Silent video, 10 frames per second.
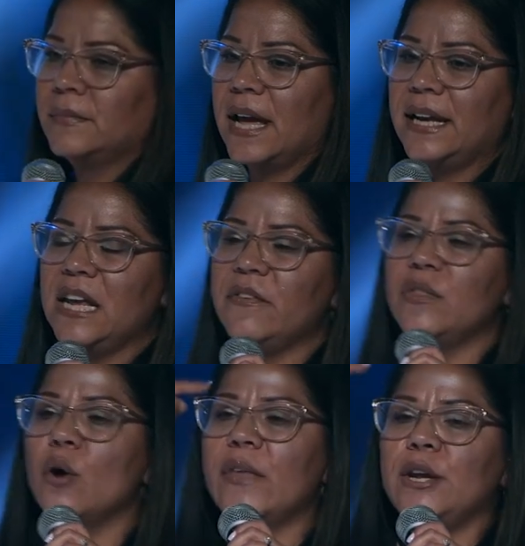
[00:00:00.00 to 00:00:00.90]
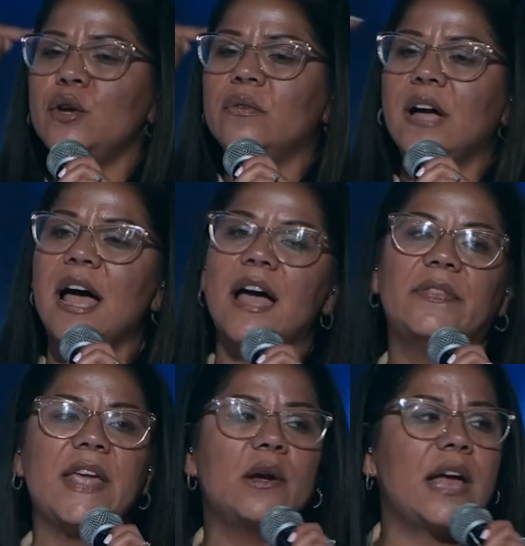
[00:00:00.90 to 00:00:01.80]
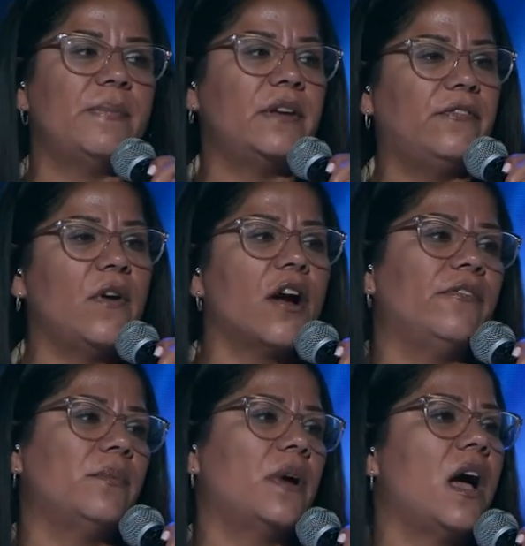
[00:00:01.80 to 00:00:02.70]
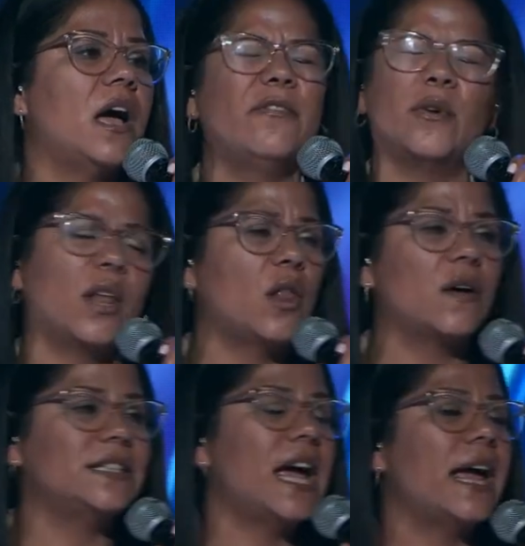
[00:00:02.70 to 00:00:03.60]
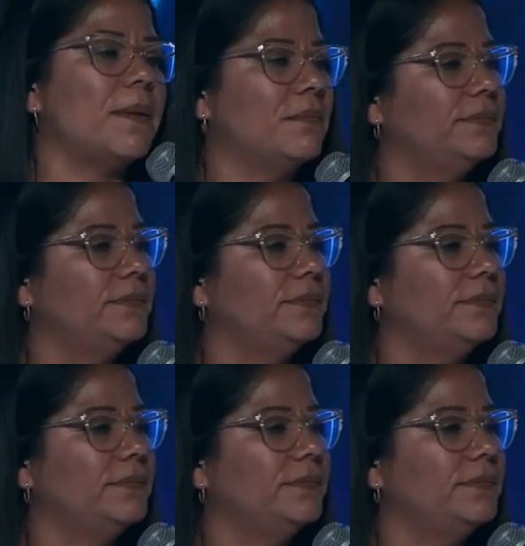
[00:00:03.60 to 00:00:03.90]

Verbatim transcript: And even though they knew God, they had been far from God for a long time.